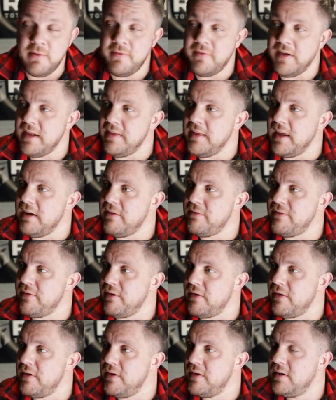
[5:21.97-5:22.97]
We've had that
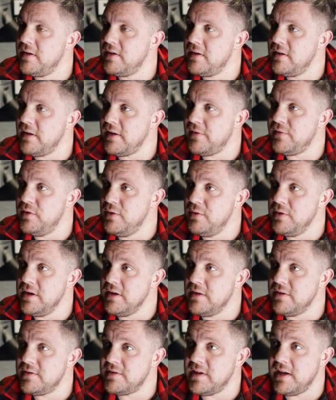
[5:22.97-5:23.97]
for a few
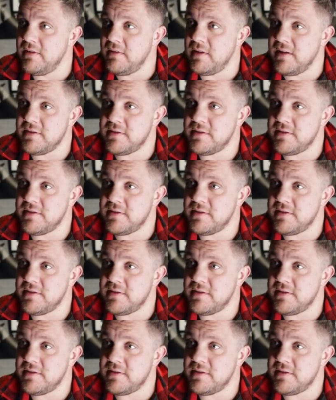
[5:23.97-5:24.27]
years now.